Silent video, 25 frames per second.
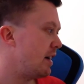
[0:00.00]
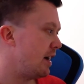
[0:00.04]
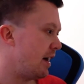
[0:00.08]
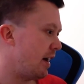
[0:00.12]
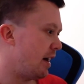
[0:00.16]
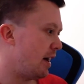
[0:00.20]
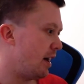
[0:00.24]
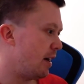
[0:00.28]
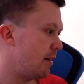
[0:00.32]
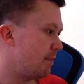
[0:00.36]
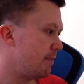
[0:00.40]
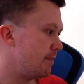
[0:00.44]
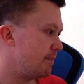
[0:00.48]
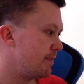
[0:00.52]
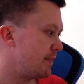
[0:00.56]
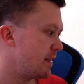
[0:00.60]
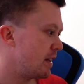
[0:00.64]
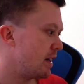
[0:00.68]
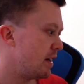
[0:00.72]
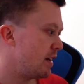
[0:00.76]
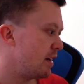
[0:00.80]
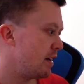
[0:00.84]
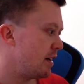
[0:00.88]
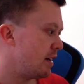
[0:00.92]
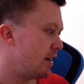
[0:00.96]

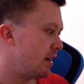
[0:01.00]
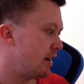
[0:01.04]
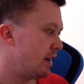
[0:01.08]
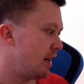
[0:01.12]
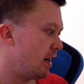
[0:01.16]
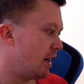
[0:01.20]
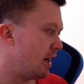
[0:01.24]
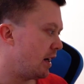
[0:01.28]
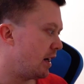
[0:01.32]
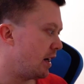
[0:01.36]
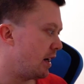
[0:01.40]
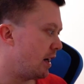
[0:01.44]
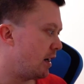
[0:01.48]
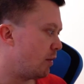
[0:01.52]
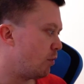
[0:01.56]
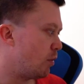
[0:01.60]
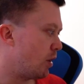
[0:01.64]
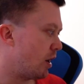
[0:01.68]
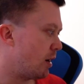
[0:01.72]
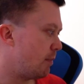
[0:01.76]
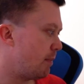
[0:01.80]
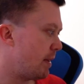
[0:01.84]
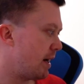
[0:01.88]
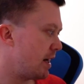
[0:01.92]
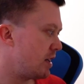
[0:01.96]
And
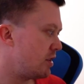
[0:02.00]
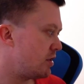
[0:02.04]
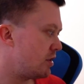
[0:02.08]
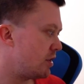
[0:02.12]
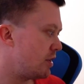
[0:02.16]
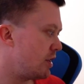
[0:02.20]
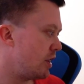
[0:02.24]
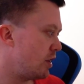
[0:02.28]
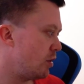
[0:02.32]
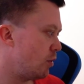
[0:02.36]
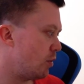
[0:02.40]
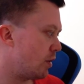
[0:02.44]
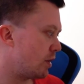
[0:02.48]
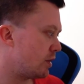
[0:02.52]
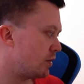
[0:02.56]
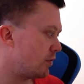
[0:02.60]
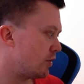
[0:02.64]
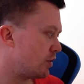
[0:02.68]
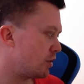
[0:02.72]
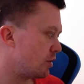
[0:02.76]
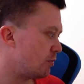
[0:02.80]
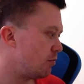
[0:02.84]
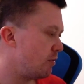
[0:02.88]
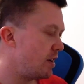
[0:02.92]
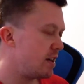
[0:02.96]
what I managed to do was, for
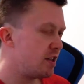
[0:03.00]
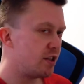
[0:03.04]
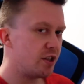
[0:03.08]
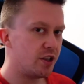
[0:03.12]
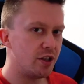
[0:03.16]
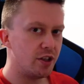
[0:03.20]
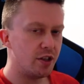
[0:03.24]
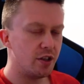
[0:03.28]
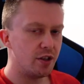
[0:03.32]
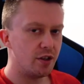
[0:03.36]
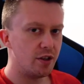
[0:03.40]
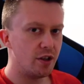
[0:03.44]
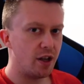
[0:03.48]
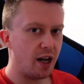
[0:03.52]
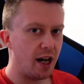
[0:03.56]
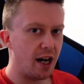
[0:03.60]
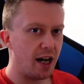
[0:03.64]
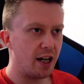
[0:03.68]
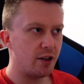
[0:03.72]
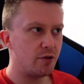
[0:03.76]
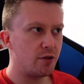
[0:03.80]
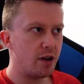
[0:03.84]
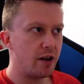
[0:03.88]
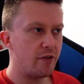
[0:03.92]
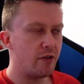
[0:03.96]
some reason, the
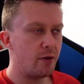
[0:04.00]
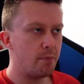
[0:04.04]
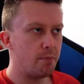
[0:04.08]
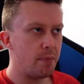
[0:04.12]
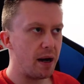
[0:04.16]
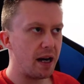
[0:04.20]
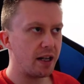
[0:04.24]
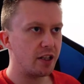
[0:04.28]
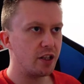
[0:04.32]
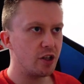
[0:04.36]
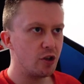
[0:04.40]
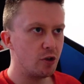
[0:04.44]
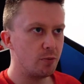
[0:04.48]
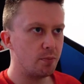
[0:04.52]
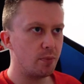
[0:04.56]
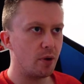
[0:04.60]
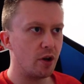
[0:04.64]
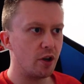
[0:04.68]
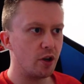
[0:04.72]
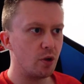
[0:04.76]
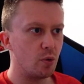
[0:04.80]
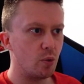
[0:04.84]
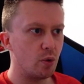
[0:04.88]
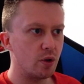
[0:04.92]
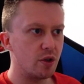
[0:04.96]
hard drive I'm backing it up
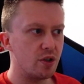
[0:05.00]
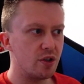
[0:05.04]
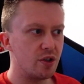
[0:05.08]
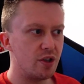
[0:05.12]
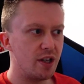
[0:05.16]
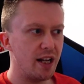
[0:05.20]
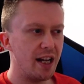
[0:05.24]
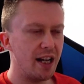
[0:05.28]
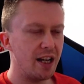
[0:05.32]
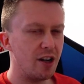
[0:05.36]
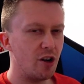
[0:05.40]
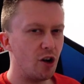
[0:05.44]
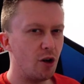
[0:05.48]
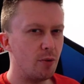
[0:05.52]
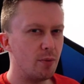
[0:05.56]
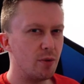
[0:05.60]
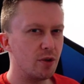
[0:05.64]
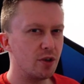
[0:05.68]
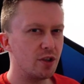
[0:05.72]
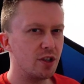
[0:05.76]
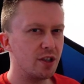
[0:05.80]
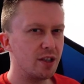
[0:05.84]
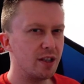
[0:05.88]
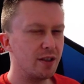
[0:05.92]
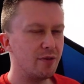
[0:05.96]
on, it wouldn't take,
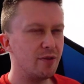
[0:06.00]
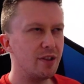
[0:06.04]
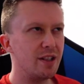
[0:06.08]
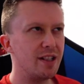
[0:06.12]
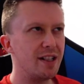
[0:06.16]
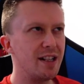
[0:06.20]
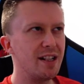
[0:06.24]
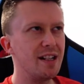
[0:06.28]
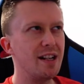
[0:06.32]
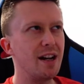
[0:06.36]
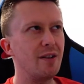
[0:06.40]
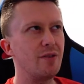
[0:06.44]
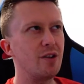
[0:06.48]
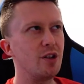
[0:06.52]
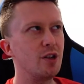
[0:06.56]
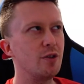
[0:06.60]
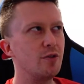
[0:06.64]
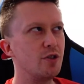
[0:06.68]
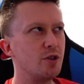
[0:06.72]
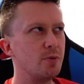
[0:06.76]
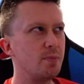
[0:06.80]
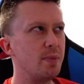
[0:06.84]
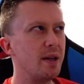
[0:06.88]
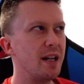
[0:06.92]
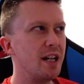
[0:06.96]
almost as if it didn't have enough
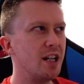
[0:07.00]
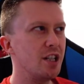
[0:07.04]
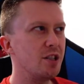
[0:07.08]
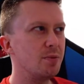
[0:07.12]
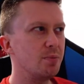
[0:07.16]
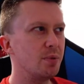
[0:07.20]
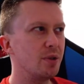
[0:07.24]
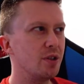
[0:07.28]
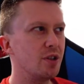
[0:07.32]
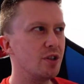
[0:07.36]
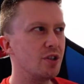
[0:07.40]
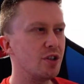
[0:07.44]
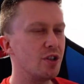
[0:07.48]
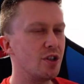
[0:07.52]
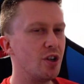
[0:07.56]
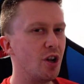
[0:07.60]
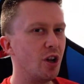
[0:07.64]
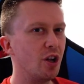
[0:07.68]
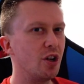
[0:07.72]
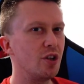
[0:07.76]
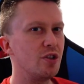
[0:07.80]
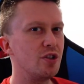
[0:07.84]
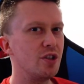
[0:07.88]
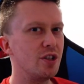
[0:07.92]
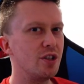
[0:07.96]
space, but the
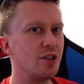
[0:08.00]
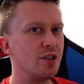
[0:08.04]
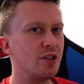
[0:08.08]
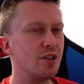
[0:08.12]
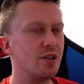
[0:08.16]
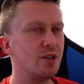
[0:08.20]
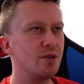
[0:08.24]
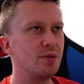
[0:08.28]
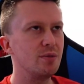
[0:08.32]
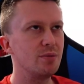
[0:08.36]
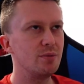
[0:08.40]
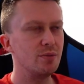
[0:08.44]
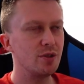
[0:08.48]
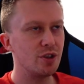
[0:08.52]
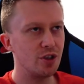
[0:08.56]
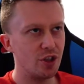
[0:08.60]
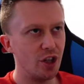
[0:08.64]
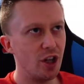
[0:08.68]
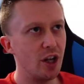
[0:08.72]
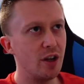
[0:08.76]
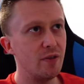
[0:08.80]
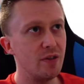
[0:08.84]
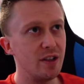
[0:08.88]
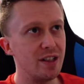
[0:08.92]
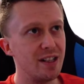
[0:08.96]
Synology
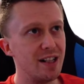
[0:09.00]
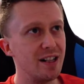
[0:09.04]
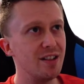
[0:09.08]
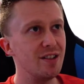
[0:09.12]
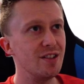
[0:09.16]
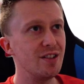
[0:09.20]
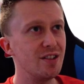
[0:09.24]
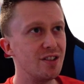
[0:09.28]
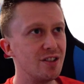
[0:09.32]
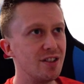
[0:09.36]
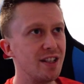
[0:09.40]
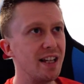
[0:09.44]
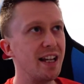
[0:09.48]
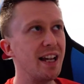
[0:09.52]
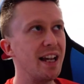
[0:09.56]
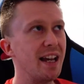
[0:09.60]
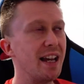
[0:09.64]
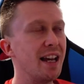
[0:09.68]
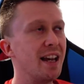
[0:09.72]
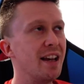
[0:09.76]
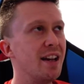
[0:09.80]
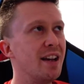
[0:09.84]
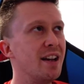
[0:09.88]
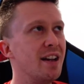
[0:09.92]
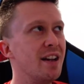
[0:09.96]
server didn't
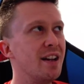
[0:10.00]
say